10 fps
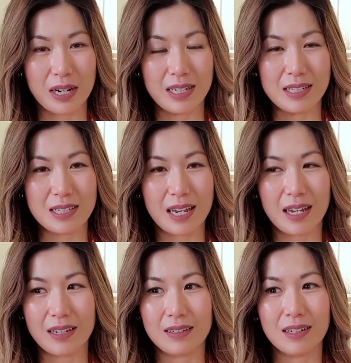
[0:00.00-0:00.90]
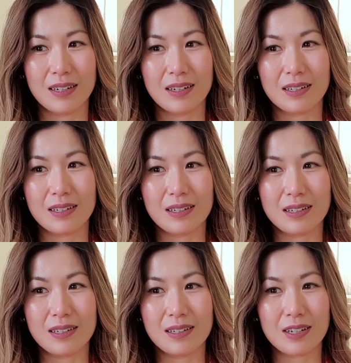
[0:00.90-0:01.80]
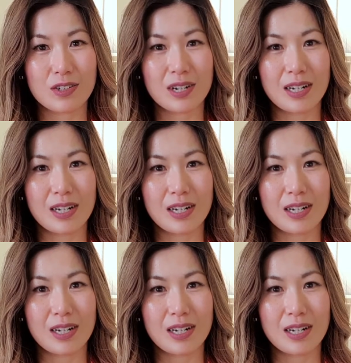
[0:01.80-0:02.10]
brands and the luxury